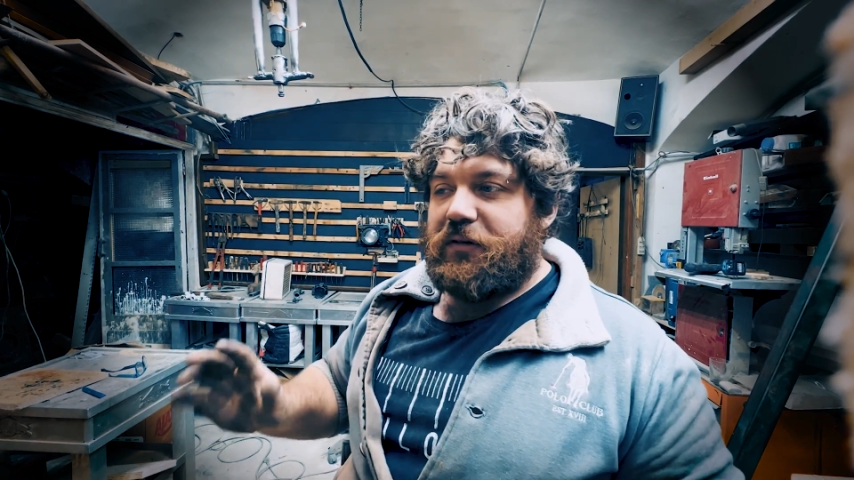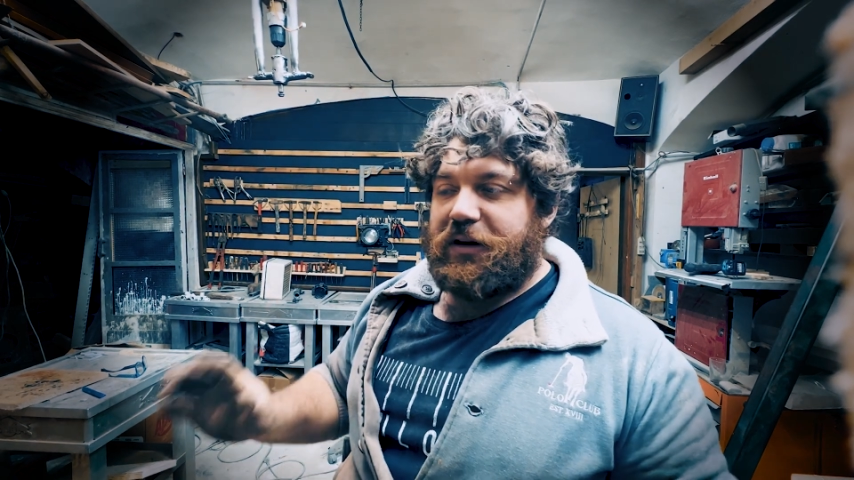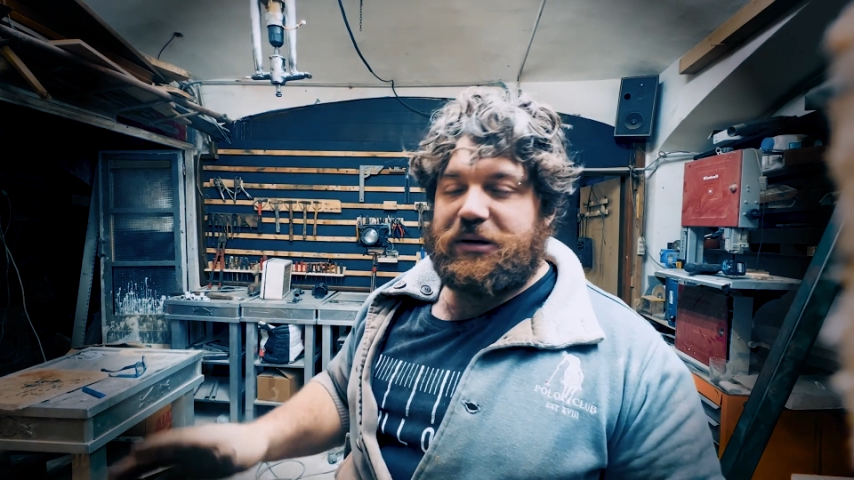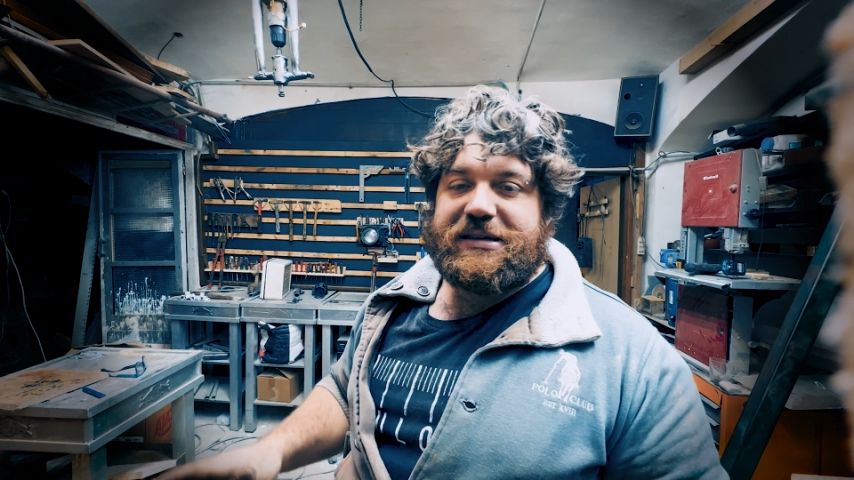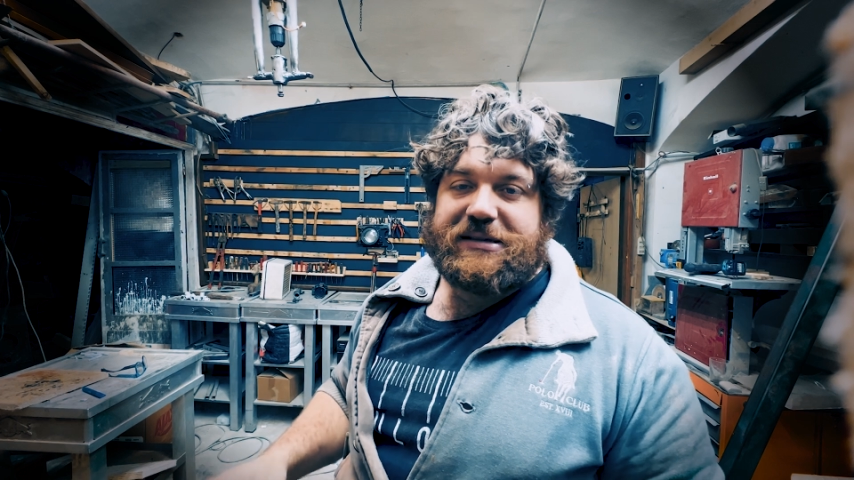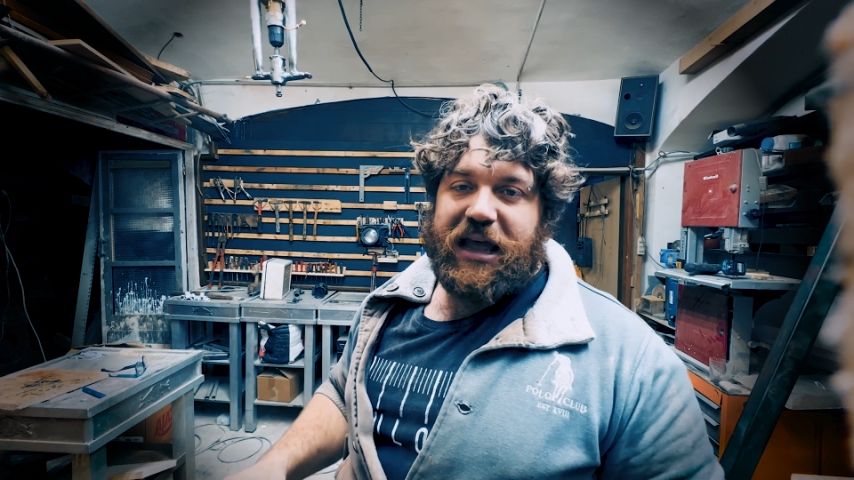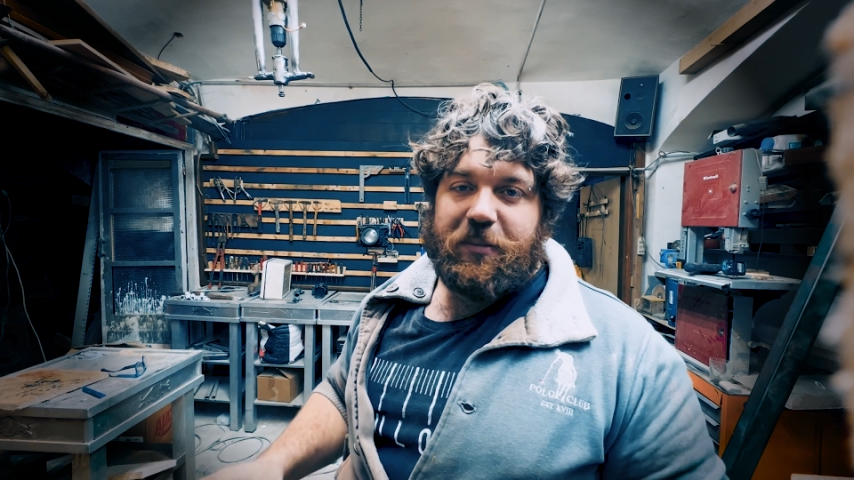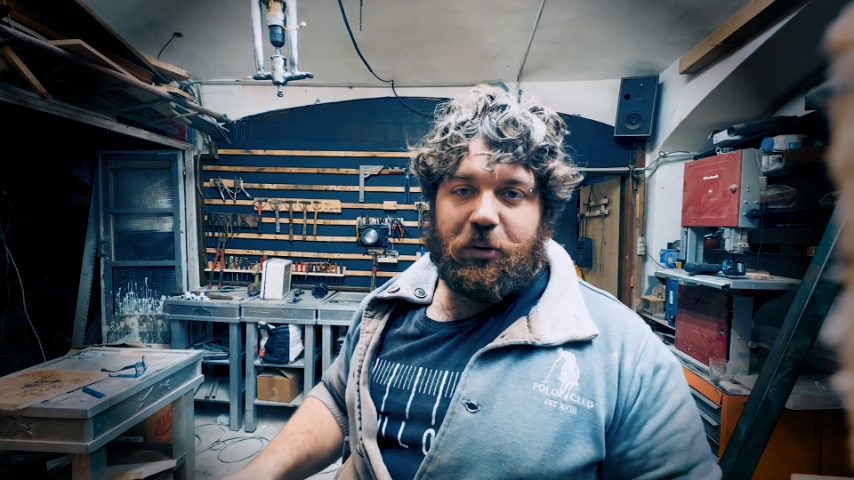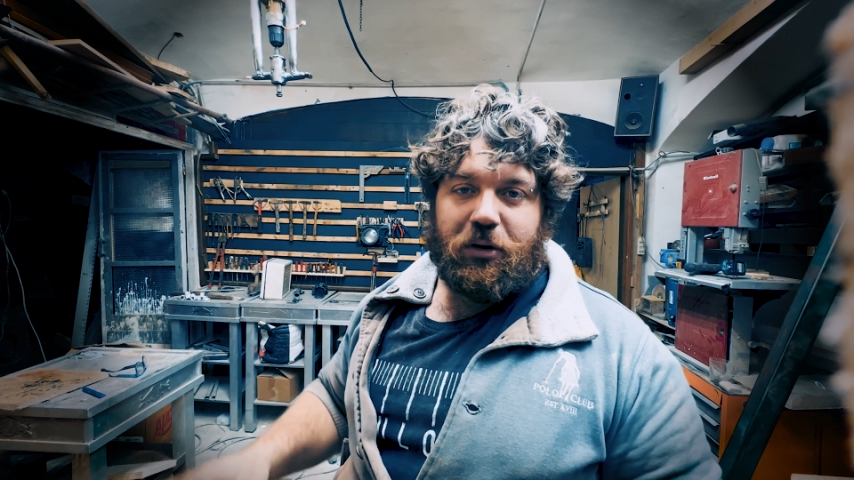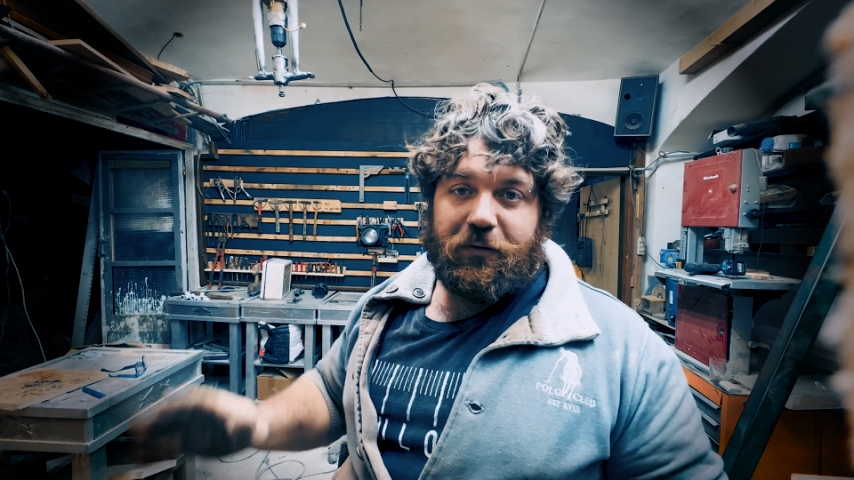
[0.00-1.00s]
very
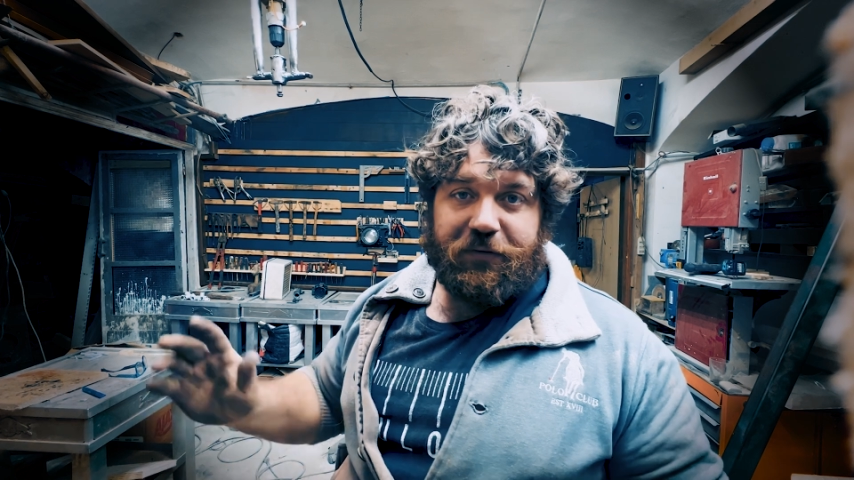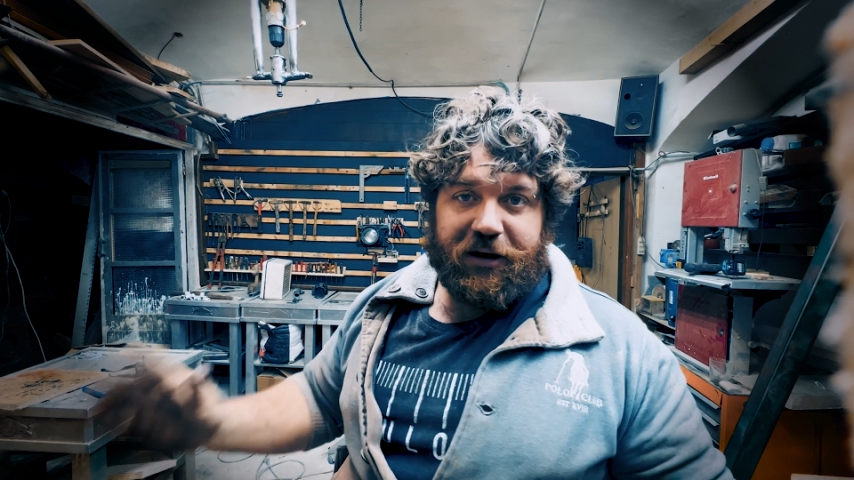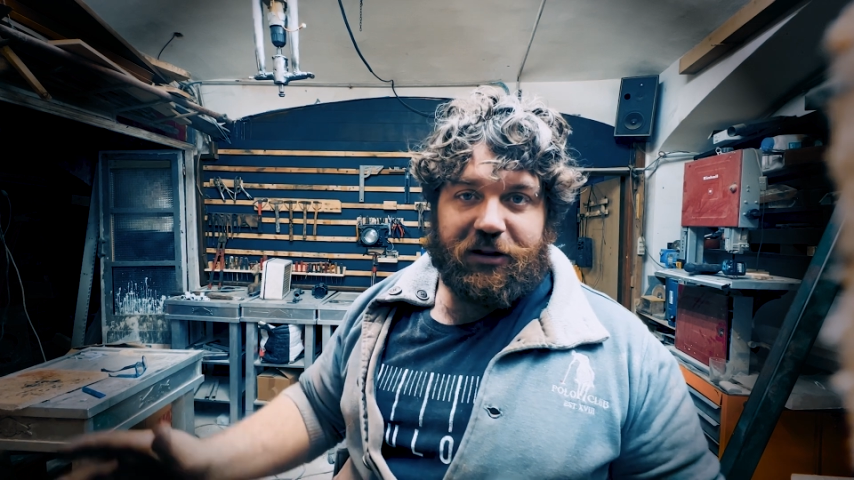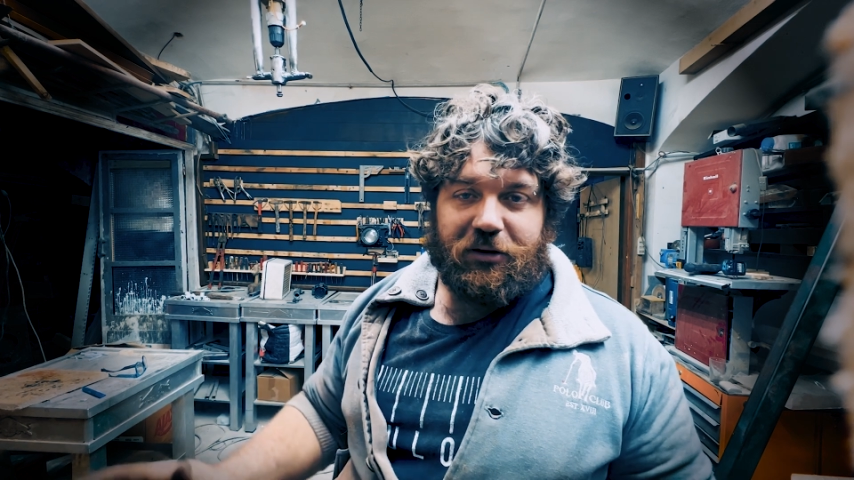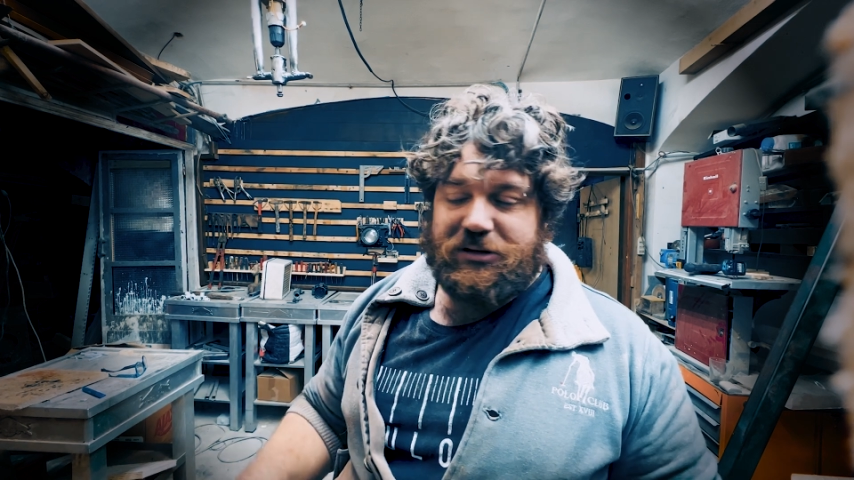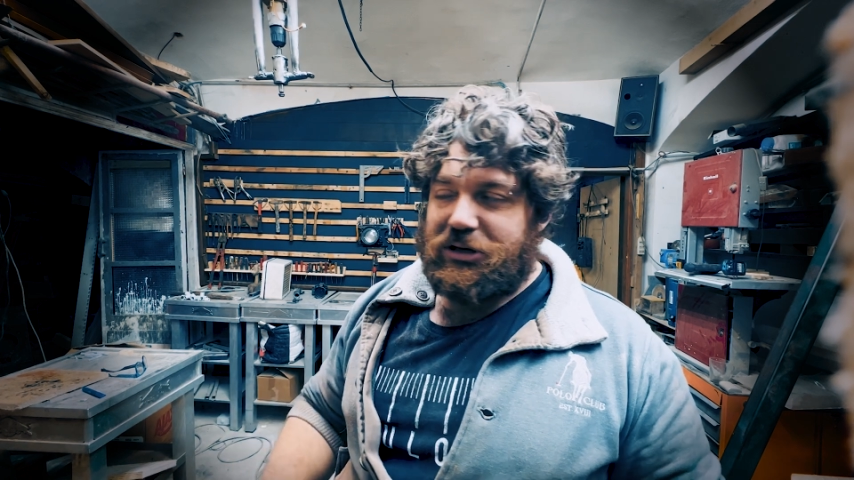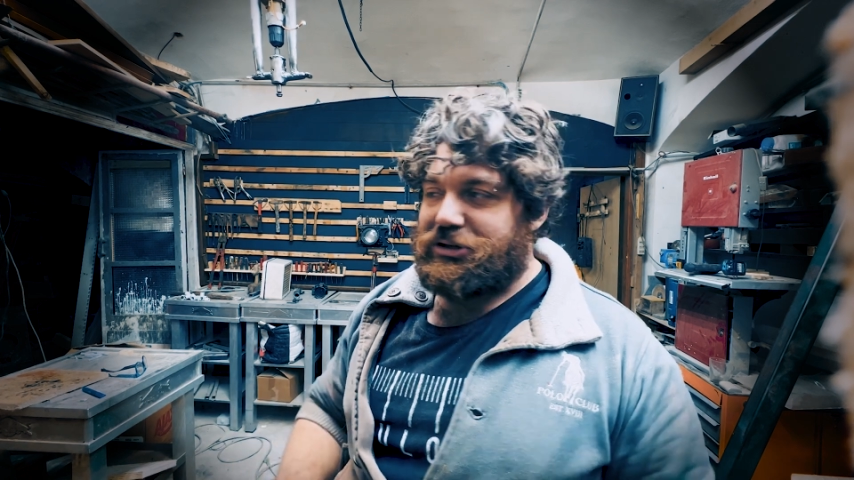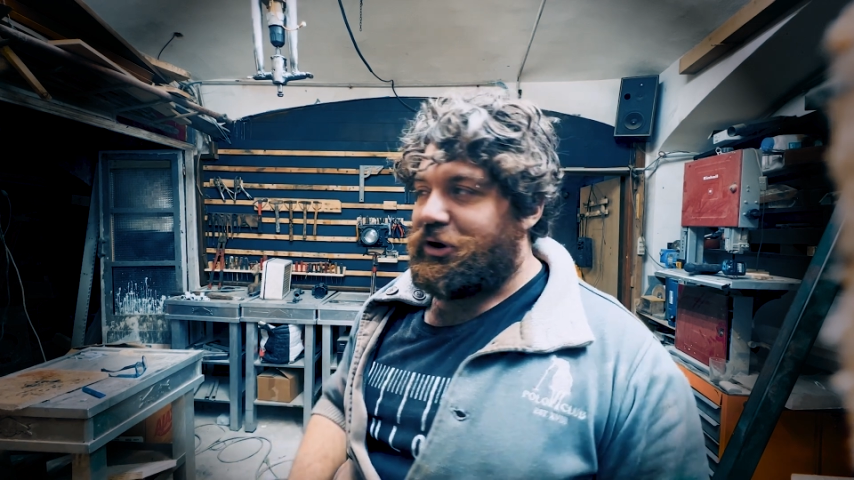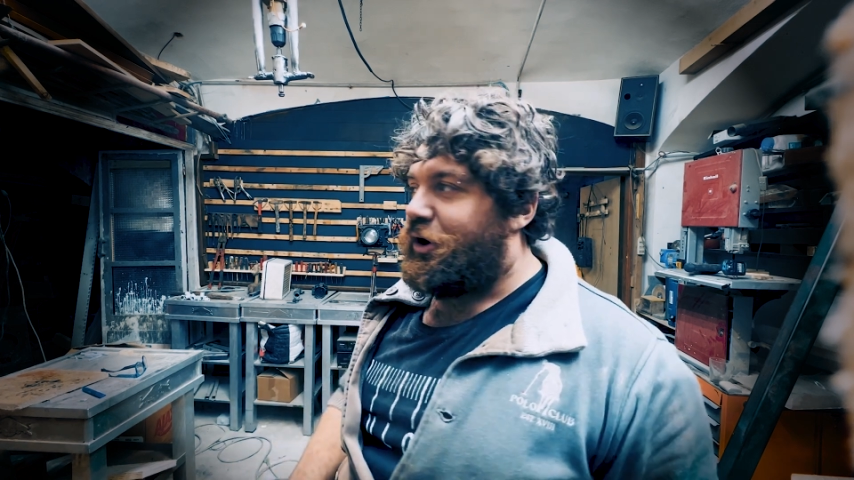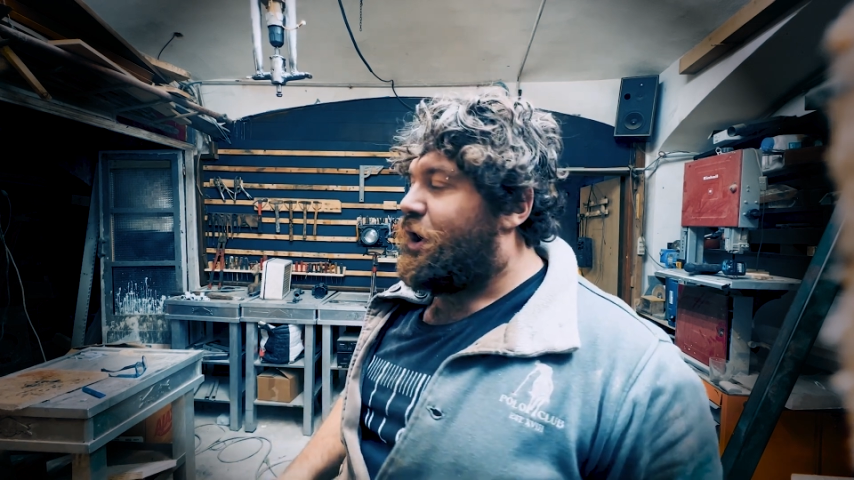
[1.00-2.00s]
stable videos.
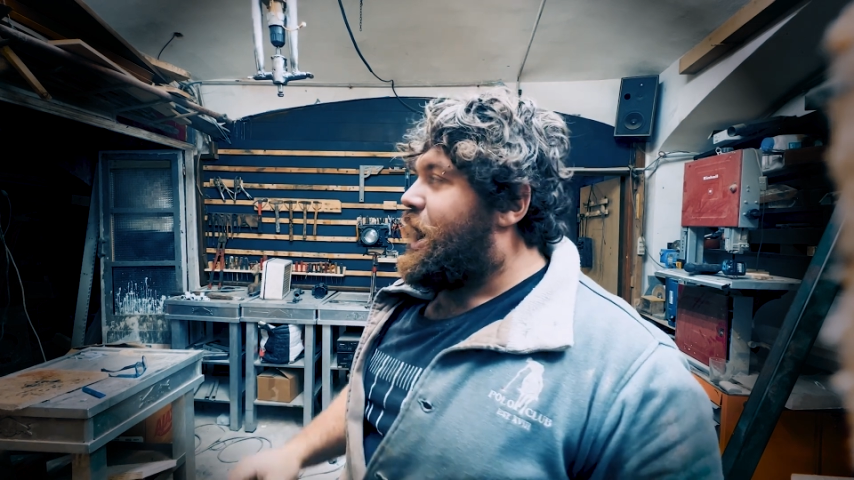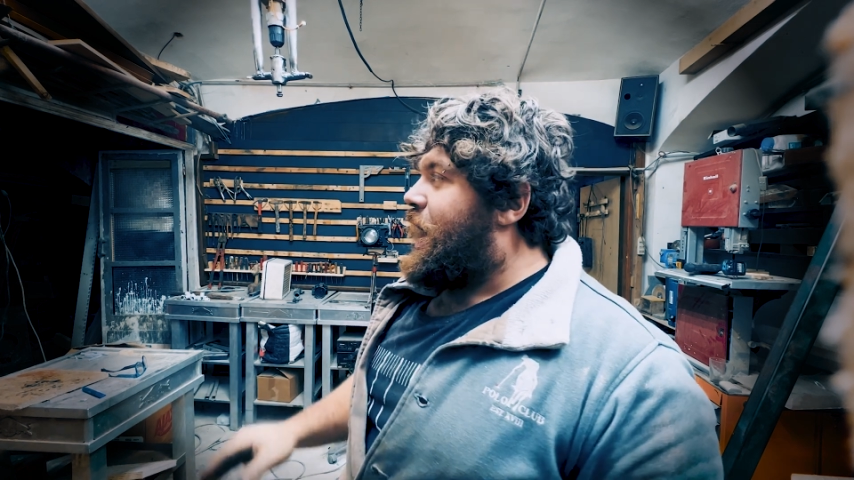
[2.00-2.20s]
So